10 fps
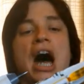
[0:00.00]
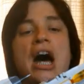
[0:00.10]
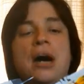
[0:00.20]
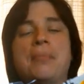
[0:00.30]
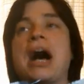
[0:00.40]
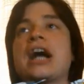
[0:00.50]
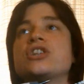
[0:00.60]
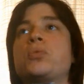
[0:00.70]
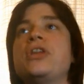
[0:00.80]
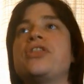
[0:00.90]
um,
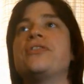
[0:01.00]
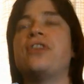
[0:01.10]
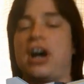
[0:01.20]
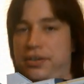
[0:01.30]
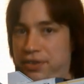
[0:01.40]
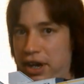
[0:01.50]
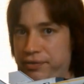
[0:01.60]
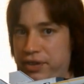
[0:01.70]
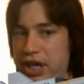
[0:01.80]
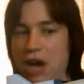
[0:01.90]
as with the Fireflight
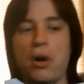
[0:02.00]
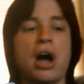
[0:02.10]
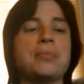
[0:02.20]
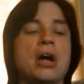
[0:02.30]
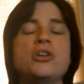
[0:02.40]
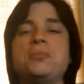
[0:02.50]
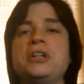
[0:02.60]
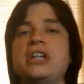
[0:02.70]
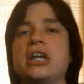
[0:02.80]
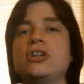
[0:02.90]
video, I'm going to be
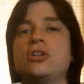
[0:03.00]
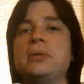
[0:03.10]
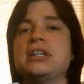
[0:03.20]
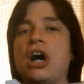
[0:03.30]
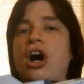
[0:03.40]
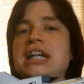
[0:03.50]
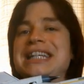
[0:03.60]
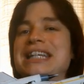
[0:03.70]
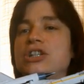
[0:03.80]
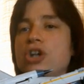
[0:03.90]
sticking to his
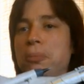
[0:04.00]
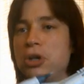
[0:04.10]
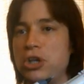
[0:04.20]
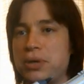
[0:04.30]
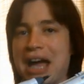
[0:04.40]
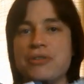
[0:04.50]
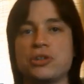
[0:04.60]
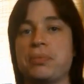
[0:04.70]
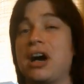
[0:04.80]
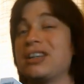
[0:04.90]
IDW
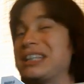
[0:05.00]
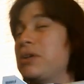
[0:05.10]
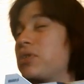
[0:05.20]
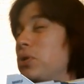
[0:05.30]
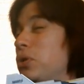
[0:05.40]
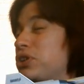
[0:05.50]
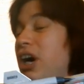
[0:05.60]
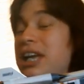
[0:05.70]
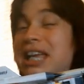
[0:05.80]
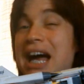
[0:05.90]
counterparts. Now, of course,
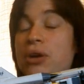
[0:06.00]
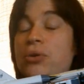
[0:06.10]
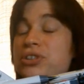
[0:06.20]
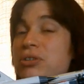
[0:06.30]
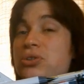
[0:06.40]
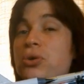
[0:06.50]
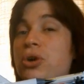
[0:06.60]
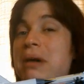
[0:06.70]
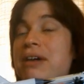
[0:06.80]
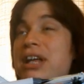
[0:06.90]
I can also talk
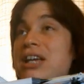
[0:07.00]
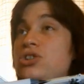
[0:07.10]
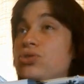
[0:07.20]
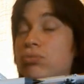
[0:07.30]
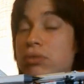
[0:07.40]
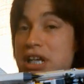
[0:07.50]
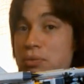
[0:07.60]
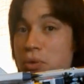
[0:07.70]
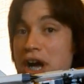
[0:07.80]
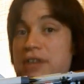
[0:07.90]
about his
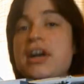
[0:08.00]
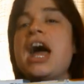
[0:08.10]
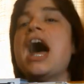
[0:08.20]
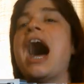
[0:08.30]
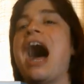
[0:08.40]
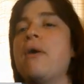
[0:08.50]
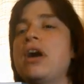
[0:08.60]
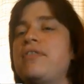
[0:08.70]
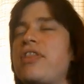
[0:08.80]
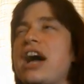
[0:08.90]
Dreamwave.
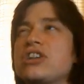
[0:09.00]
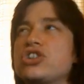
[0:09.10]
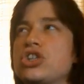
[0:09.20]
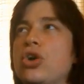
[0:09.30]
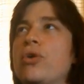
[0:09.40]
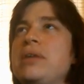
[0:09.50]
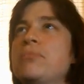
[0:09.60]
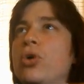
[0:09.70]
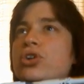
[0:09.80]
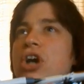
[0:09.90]
However, that story
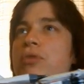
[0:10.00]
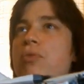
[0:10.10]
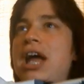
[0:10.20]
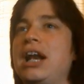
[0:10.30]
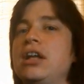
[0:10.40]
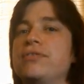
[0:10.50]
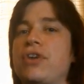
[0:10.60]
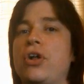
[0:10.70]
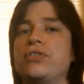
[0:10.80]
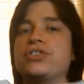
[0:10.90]
more directly
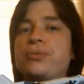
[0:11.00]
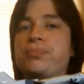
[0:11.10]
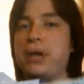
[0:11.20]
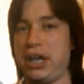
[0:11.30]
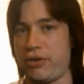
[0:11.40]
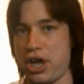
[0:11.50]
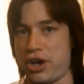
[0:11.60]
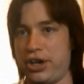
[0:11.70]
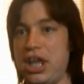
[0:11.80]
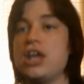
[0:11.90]
involves
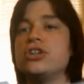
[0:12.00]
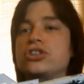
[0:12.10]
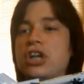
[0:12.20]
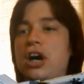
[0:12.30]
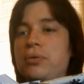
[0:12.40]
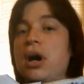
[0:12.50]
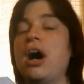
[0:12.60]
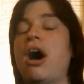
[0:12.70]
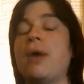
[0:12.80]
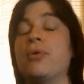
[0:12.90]
Superion. So,
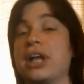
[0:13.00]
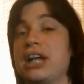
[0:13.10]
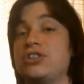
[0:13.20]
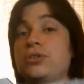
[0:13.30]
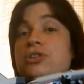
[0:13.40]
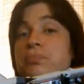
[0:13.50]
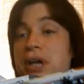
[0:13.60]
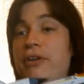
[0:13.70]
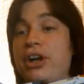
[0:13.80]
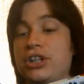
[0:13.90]
I will get to
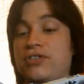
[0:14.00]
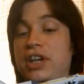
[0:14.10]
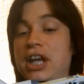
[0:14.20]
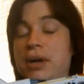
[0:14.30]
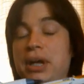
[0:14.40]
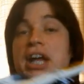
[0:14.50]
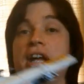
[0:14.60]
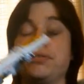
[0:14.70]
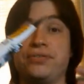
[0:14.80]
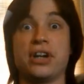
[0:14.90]
Superion's video
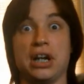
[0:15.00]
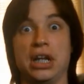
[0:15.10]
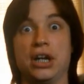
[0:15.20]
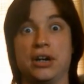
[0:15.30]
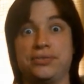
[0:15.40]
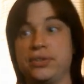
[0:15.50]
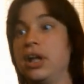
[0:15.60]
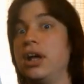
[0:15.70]
in, funnily enough,